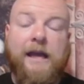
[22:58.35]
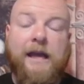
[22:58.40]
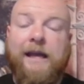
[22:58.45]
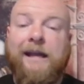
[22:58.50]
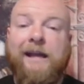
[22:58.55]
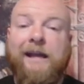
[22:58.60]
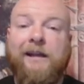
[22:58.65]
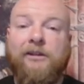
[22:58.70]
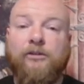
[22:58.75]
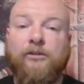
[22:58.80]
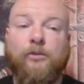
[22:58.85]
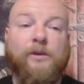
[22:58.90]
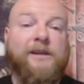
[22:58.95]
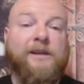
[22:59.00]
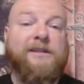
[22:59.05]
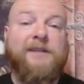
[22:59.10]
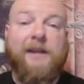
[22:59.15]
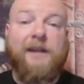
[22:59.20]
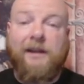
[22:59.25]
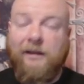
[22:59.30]
is
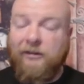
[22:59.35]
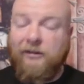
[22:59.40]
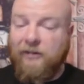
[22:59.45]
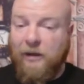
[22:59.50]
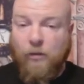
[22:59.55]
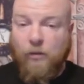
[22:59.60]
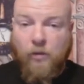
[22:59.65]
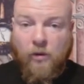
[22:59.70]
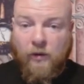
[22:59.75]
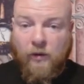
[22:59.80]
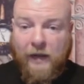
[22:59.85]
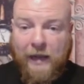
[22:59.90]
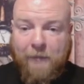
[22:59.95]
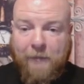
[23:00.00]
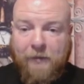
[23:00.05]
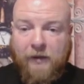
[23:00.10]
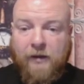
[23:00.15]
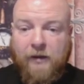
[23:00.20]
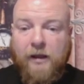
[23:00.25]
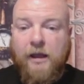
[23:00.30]
ridiculous. It won't
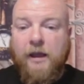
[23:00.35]
happen.